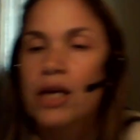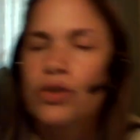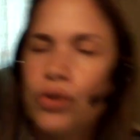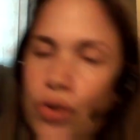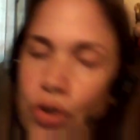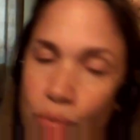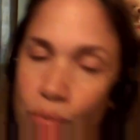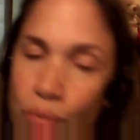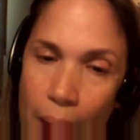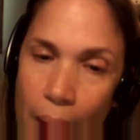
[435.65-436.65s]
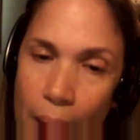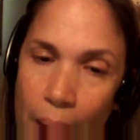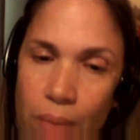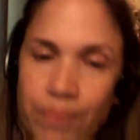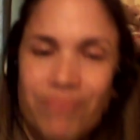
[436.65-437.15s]
Do you remember
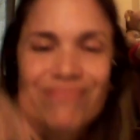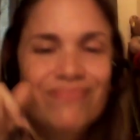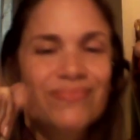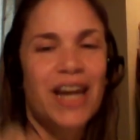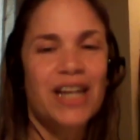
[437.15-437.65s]
that I